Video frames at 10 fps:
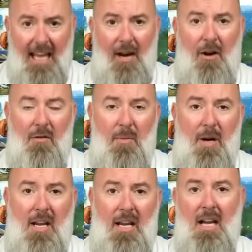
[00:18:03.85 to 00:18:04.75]
care,
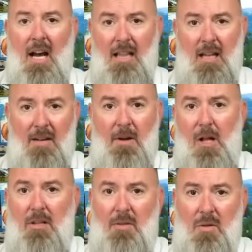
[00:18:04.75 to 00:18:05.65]
everybody. I love
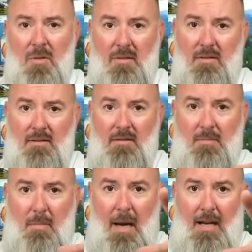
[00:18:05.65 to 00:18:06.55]
all of you.
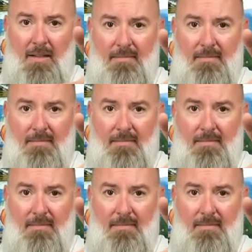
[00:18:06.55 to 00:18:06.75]
Bye.